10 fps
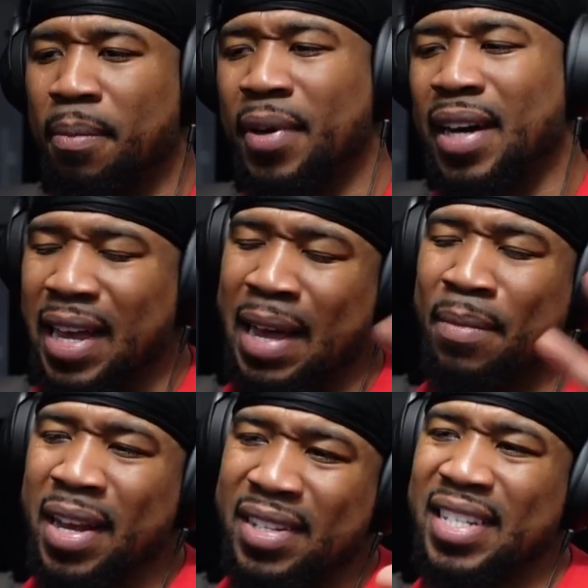But I,
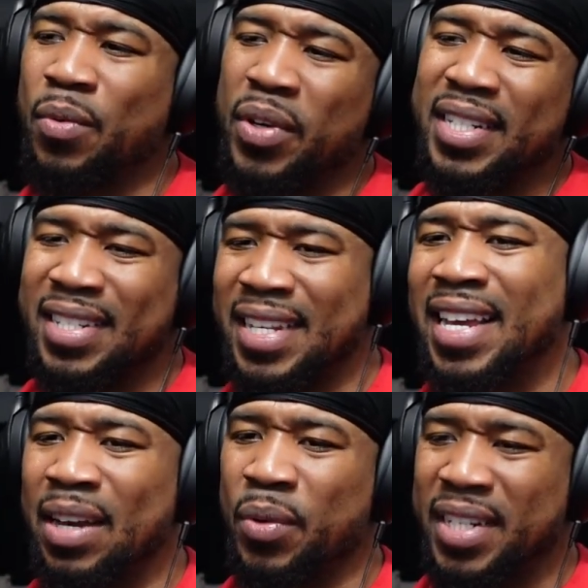am not seeing what he's
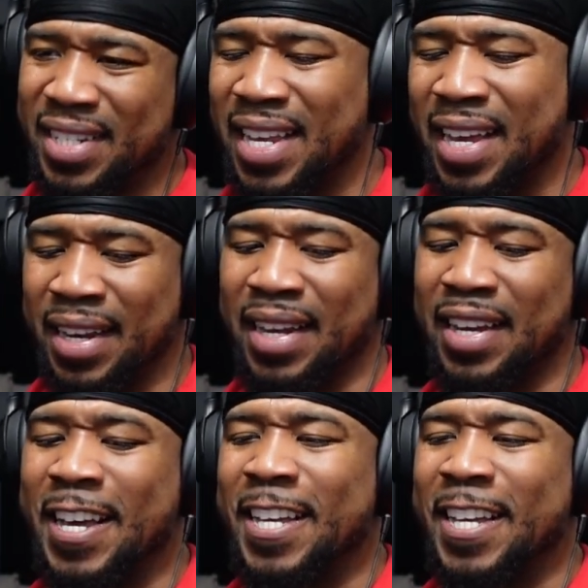saying when he's saying that.